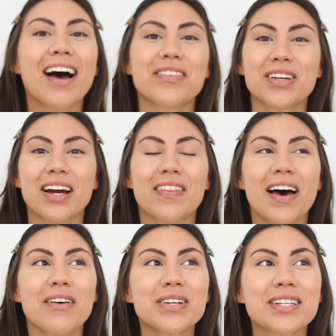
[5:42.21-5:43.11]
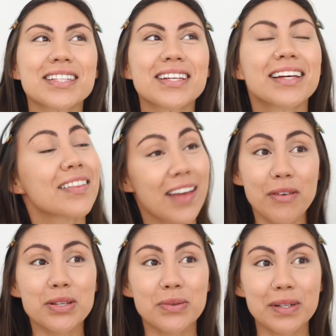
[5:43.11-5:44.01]
I'm sorry. That was
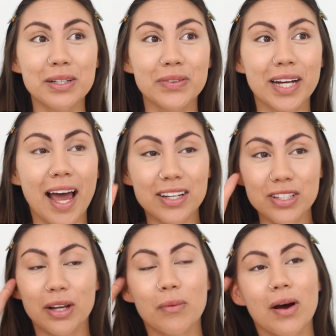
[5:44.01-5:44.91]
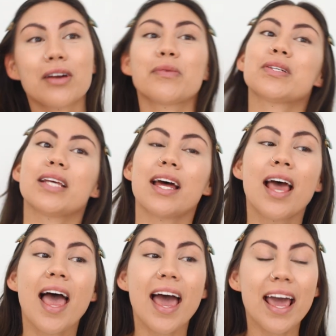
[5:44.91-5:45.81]
that was a real reaction, like 100%.
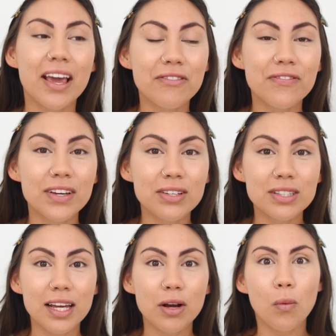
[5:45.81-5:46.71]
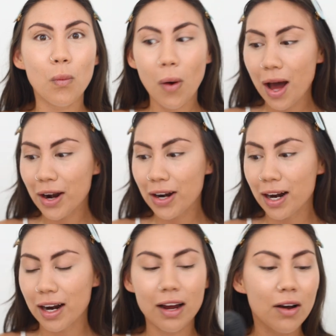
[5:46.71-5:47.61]
It feels like
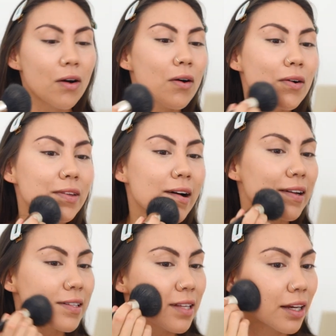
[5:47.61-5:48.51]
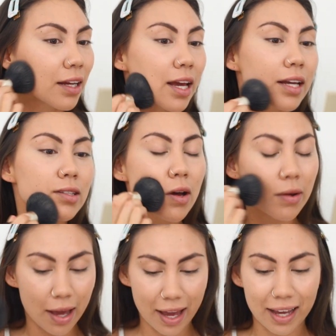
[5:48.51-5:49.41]
water. Hold on a second. It's
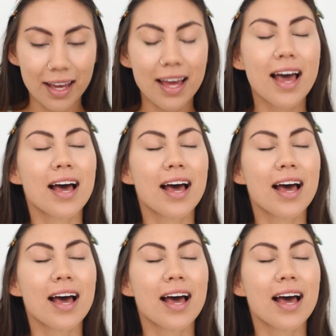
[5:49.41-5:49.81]
okay.